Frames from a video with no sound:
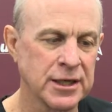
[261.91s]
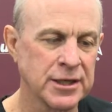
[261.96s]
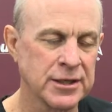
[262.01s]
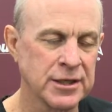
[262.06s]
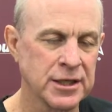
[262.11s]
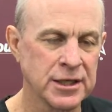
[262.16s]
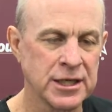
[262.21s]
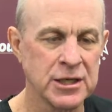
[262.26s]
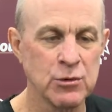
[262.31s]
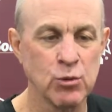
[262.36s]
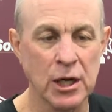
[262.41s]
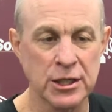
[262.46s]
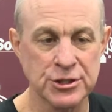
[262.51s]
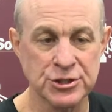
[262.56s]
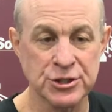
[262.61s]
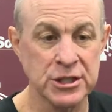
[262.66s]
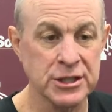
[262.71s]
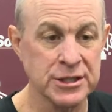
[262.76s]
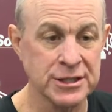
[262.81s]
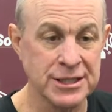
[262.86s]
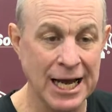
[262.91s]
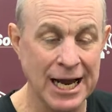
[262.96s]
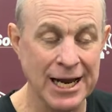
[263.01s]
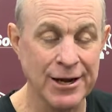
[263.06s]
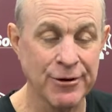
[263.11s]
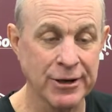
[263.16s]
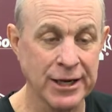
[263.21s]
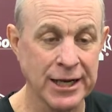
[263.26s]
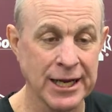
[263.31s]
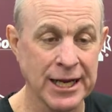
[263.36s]
and he watched the
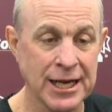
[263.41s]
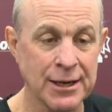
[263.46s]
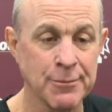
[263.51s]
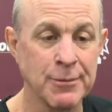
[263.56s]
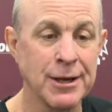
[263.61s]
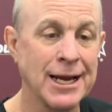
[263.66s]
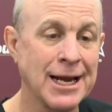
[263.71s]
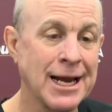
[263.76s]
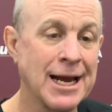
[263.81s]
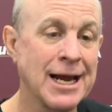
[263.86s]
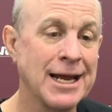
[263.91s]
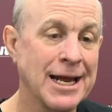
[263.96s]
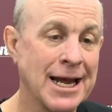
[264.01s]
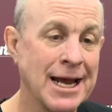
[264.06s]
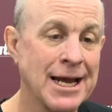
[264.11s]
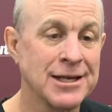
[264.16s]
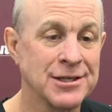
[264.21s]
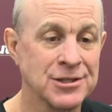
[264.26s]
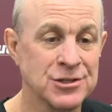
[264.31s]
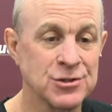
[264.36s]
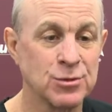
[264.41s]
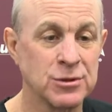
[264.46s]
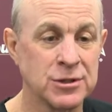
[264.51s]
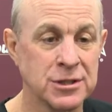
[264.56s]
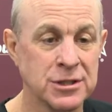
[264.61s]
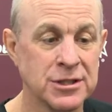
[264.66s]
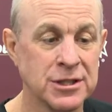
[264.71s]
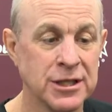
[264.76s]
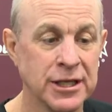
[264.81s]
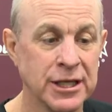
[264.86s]
entire game and edits with
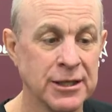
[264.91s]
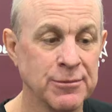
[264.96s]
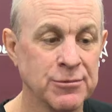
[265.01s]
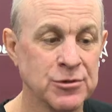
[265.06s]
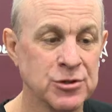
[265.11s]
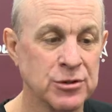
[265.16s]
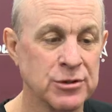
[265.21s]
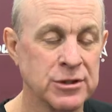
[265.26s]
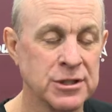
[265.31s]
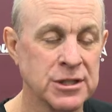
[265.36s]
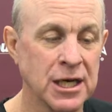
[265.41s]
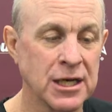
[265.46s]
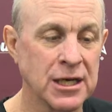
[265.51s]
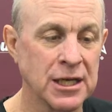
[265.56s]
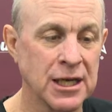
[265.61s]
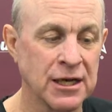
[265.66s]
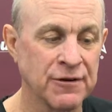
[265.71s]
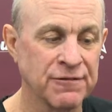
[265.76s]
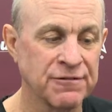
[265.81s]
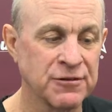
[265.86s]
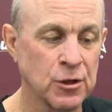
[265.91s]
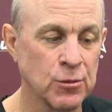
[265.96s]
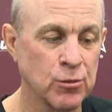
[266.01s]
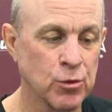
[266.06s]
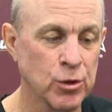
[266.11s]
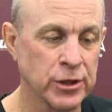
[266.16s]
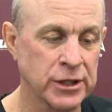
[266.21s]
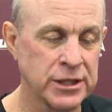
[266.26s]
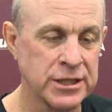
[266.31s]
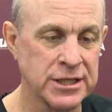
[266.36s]
the team, so he got a lot of film work.